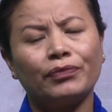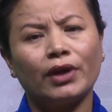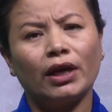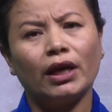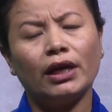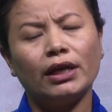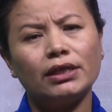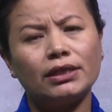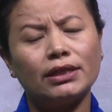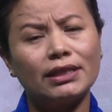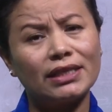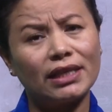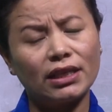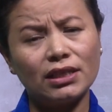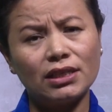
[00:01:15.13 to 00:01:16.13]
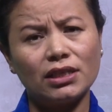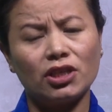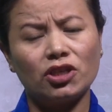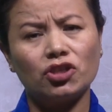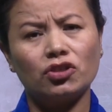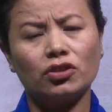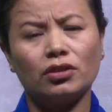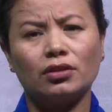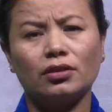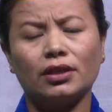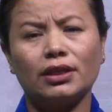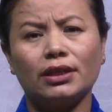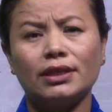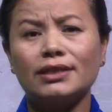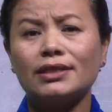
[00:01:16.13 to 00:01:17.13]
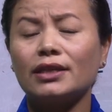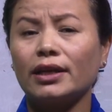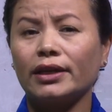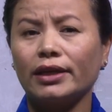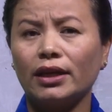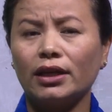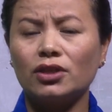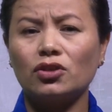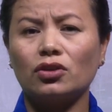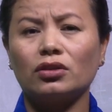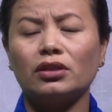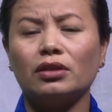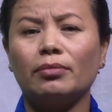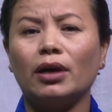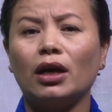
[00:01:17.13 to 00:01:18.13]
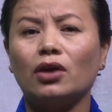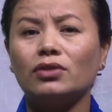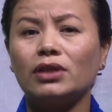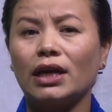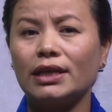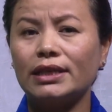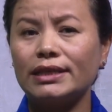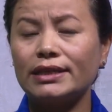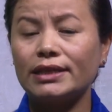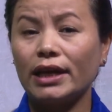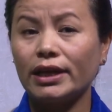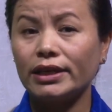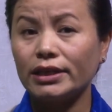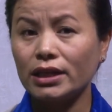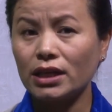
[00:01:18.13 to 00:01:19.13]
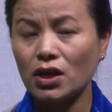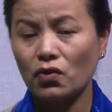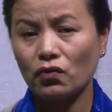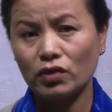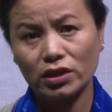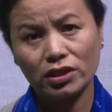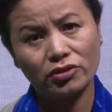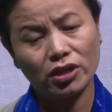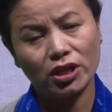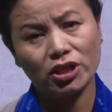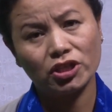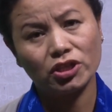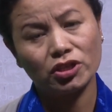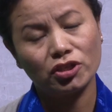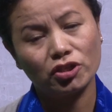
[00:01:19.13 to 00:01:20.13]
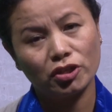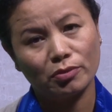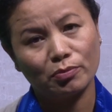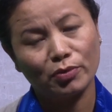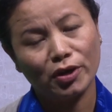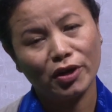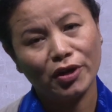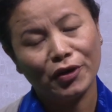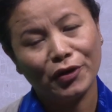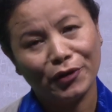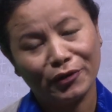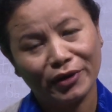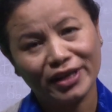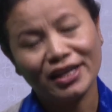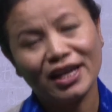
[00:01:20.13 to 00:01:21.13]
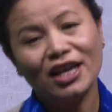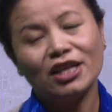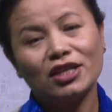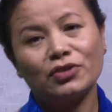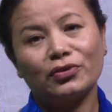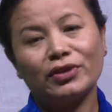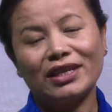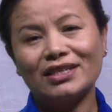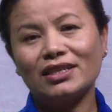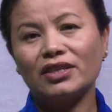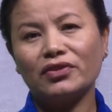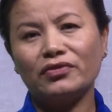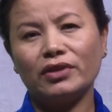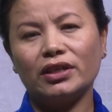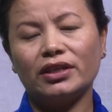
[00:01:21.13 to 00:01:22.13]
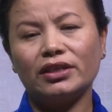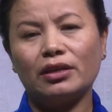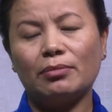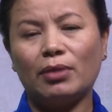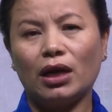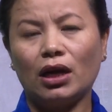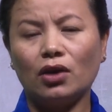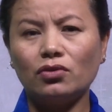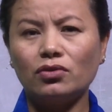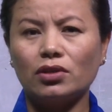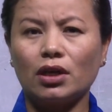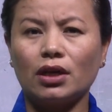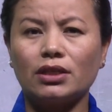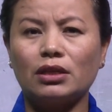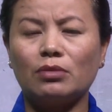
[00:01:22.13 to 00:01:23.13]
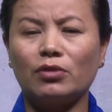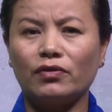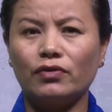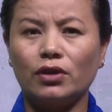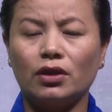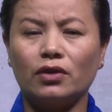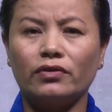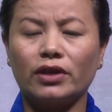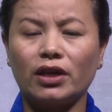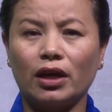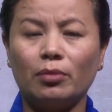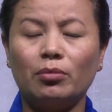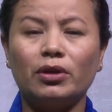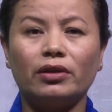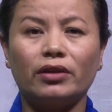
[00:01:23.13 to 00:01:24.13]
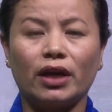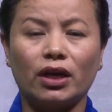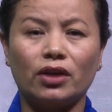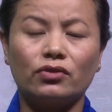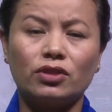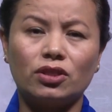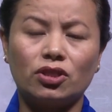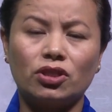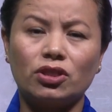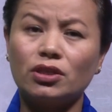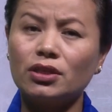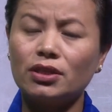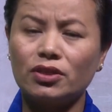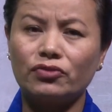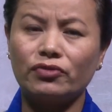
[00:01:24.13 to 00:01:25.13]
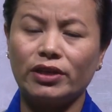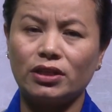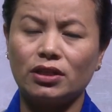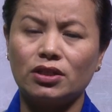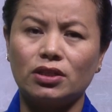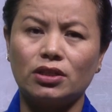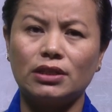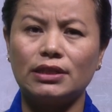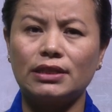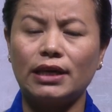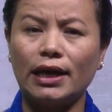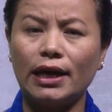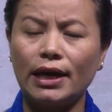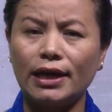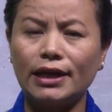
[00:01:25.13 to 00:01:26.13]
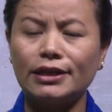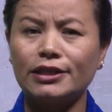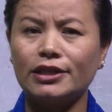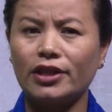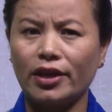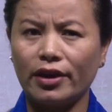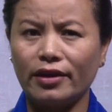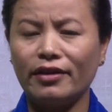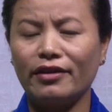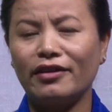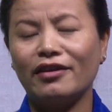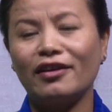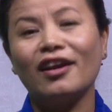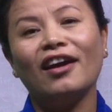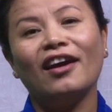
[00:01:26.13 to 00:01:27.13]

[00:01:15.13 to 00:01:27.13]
And in the second session, Gaidin Thargila talked about understanding word relationship, right? So yesterday we learned about some of the vocabulary acquisition strategies, and there